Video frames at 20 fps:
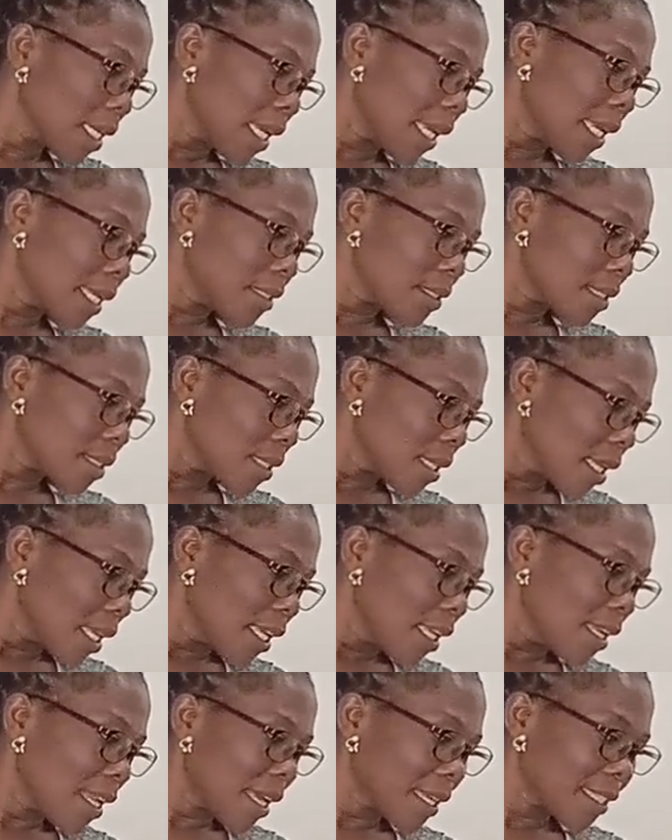And
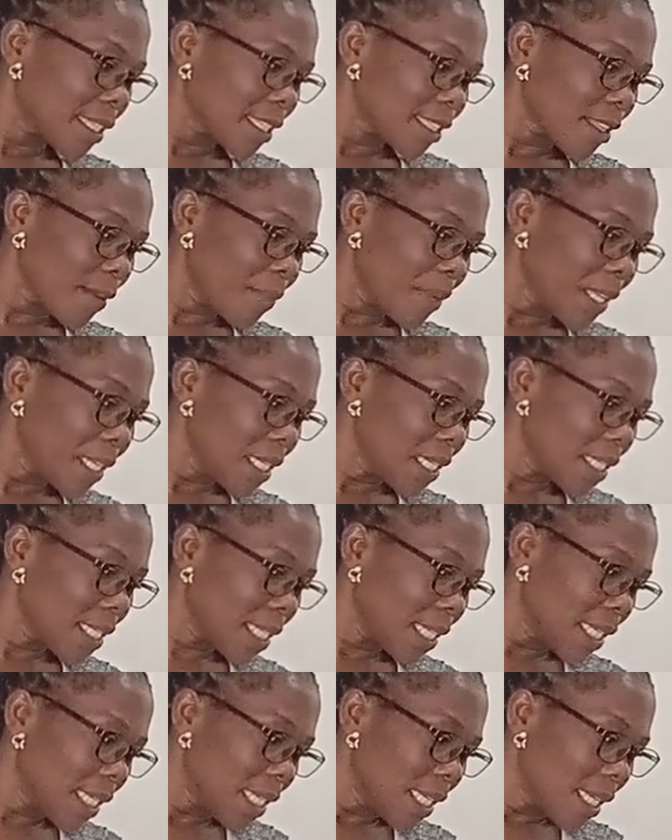
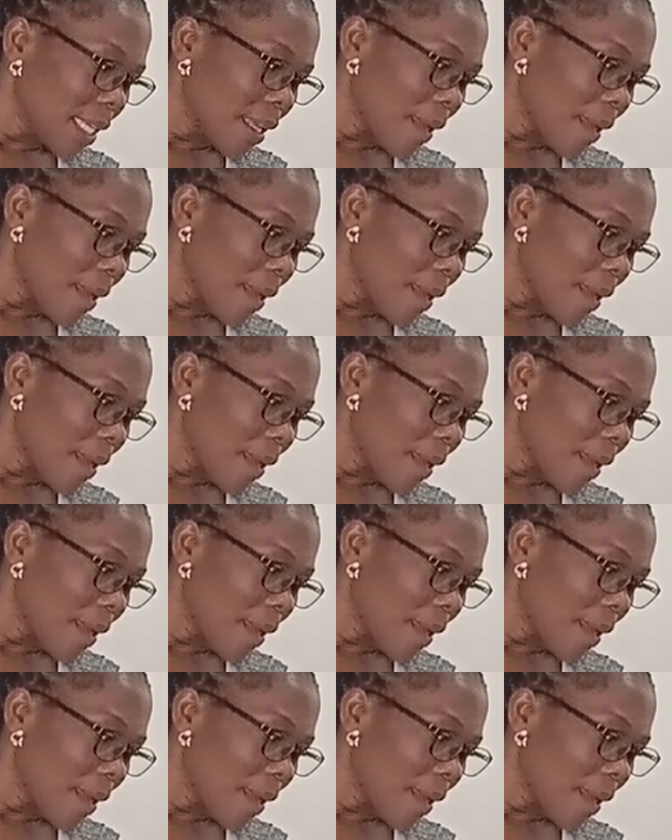inaccessibility